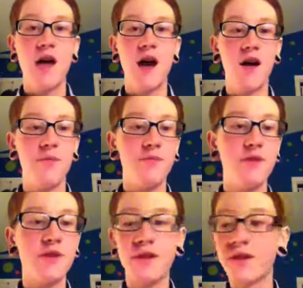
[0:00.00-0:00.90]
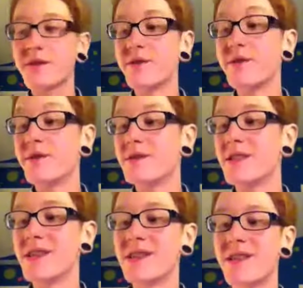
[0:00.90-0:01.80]
You can also use
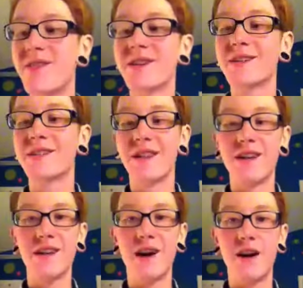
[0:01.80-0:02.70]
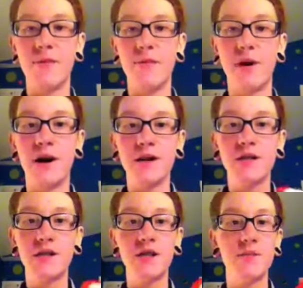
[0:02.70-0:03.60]
things like
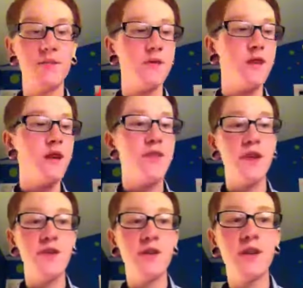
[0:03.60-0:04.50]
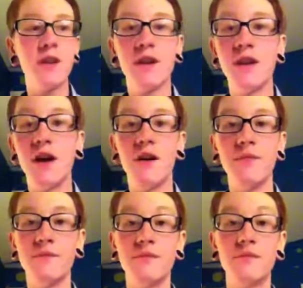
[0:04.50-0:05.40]
bondage tape that you can get at
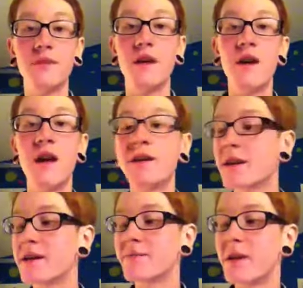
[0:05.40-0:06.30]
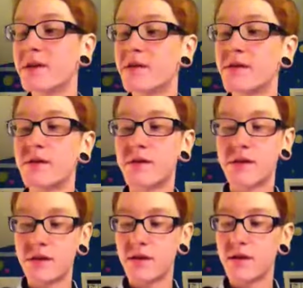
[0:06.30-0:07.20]
any kind of
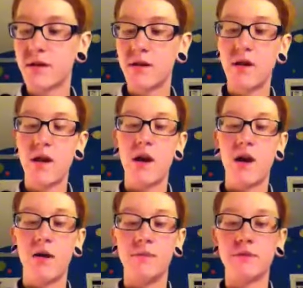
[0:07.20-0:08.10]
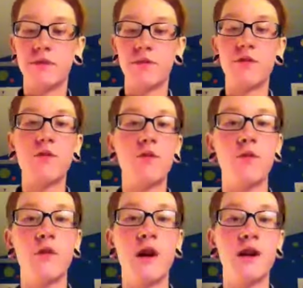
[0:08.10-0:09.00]
Spencer's store
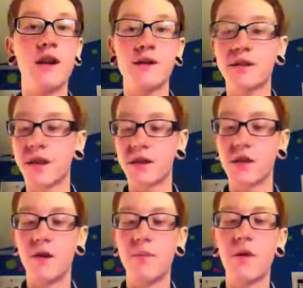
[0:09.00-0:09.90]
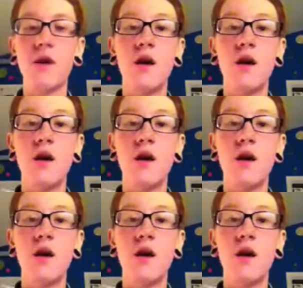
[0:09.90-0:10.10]
or any kind of sex shop.